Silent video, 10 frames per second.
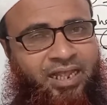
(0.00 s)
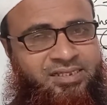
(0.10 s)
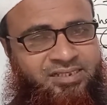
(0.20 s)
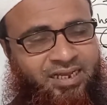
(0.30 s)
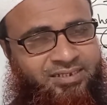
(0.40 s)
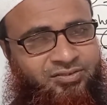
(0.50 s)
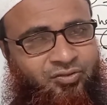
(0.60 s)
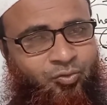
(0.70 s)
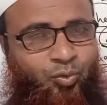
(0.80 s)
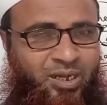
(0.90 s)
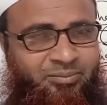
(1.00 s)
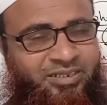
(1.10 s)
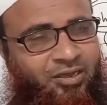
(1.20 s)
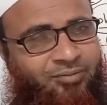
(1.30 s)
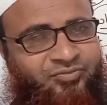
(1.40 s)
answers will be
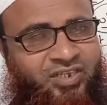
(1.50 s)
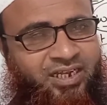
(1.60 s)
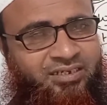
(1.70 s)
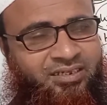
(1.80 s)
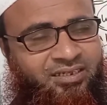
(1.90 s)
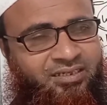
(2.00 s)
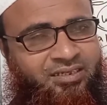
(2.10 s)
the object,